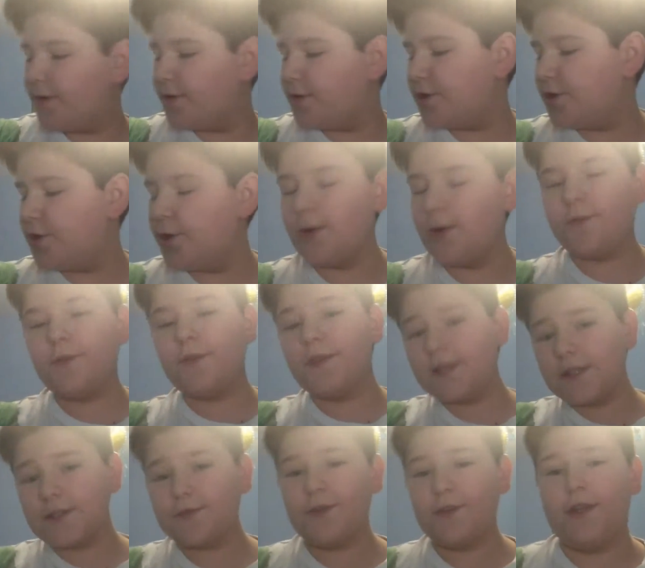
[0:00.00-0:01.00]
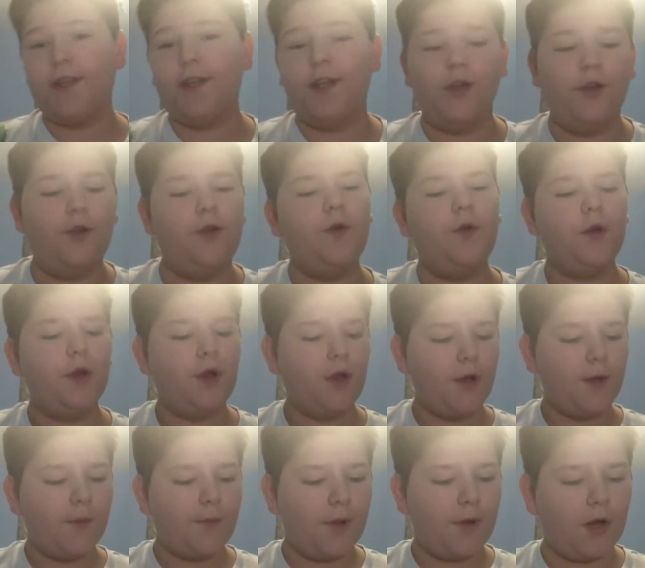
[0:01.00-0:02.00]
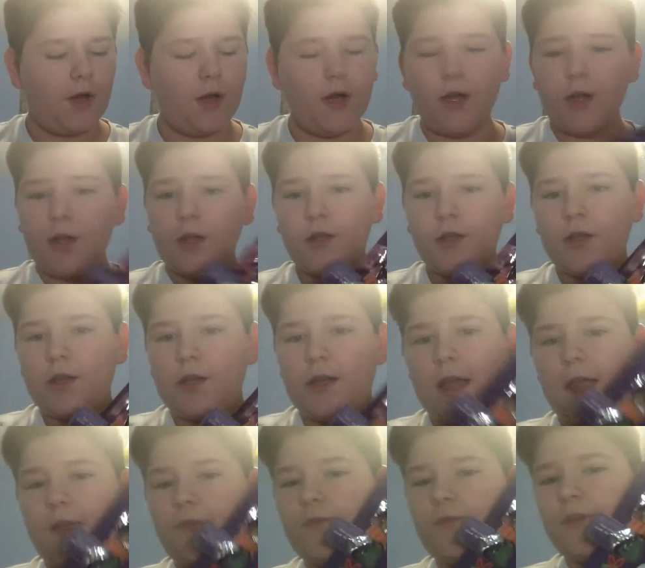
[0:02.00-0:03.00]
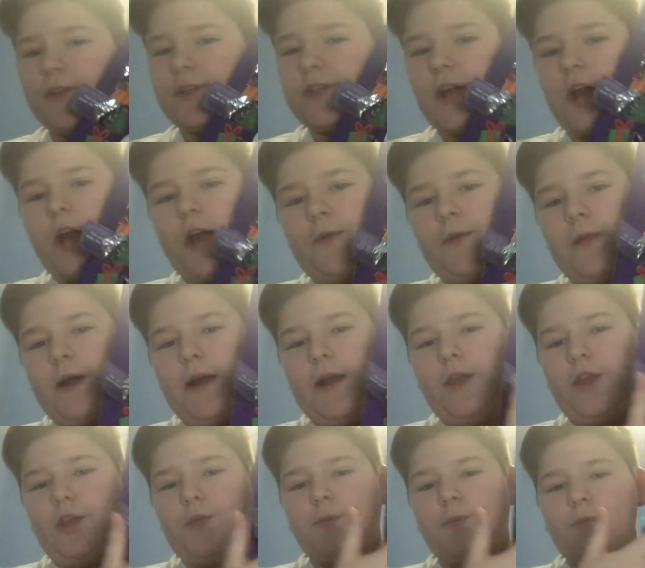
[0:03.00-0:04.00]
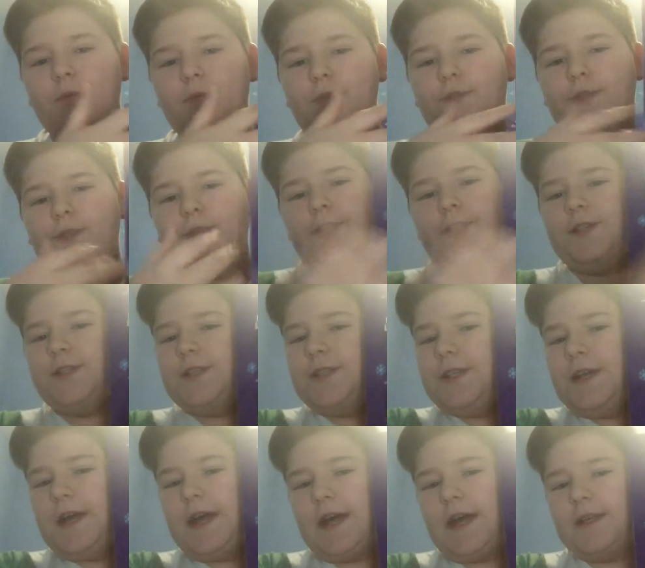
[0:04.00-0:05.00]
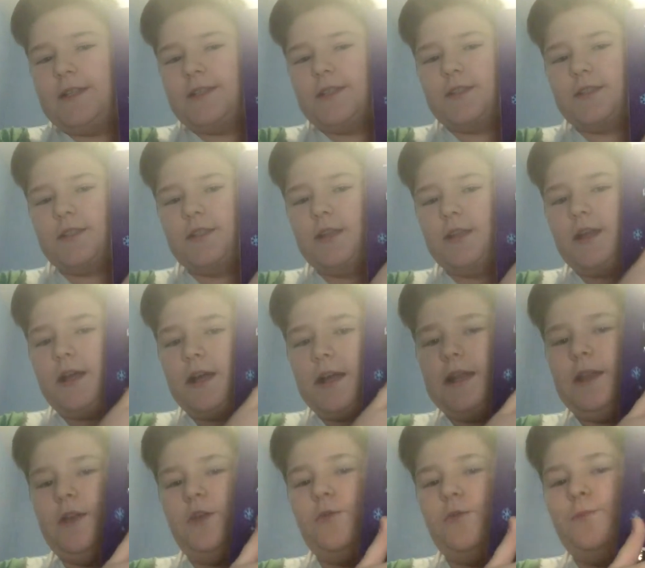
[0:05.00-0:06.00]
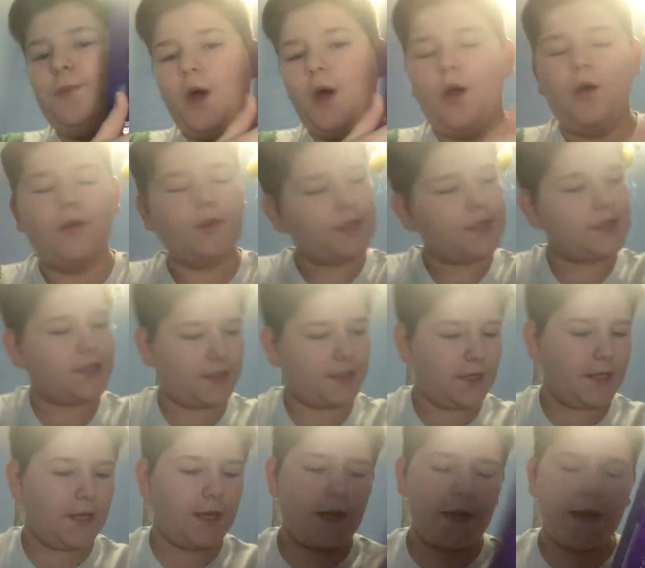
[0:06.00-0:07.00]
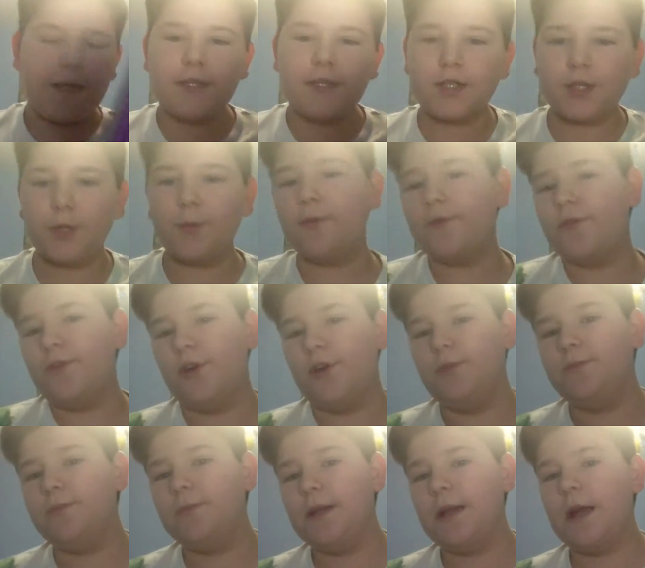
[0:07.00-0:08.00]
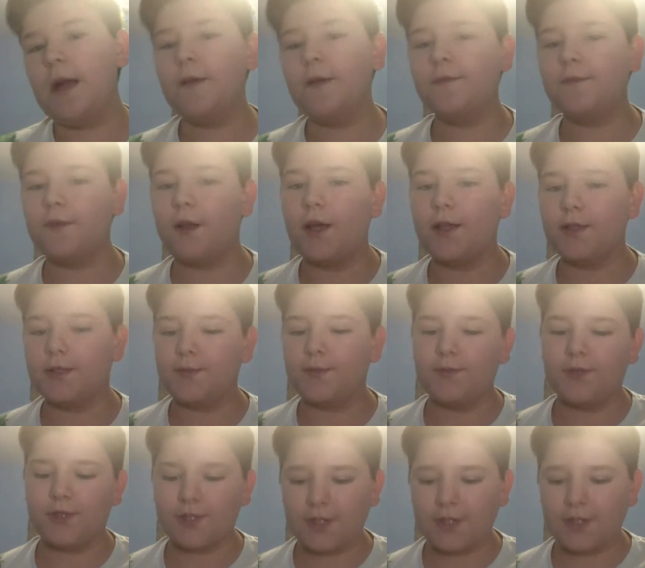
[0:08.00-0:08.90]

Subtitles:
if I should do it for this video, but every time that I open one of these, it has a little box. And some of them have like some